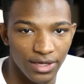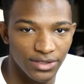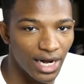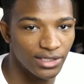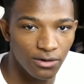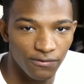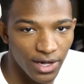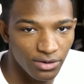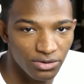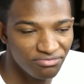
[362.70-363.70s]
things that I don't
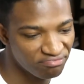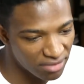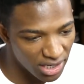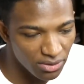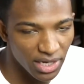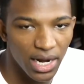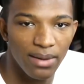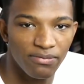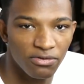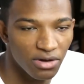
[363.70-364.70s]
find cool, I don't get
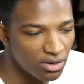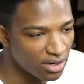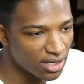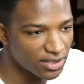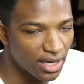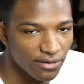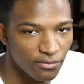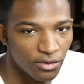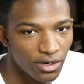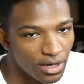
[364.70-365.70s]
hyped for. I don't get excited
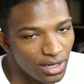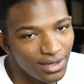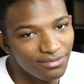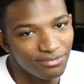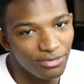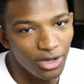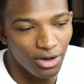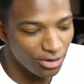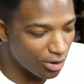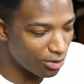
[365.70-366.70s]
for. We
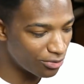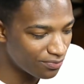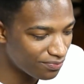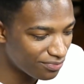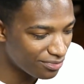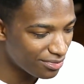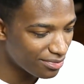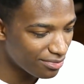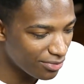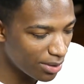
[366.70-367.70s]
all know,
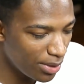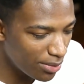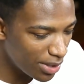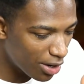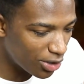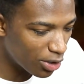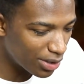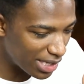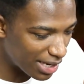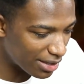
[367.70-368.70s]
we all know
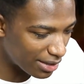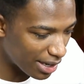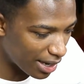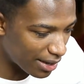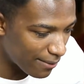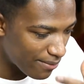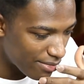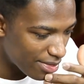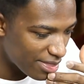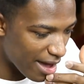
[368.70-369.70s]
at the end of the day
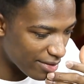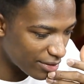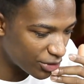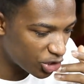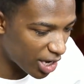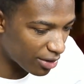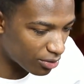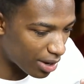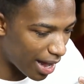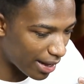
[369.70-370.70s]
that this
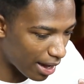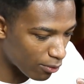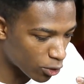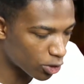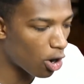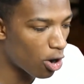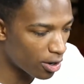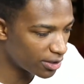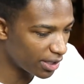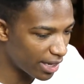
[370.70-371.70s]
channel, I worked
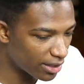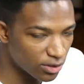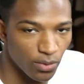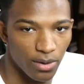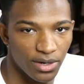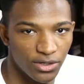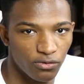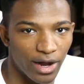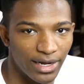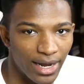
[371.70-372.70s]
hard to get it to where it is
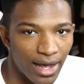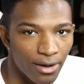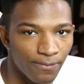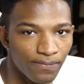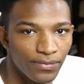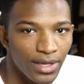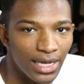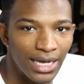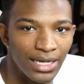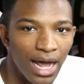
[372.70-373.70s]
right now,
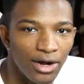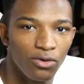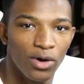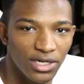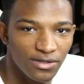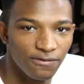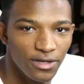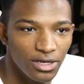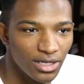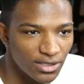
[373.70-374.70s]
and I don't want it to
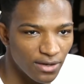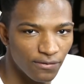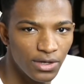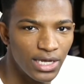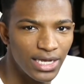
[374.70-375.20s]
feel as if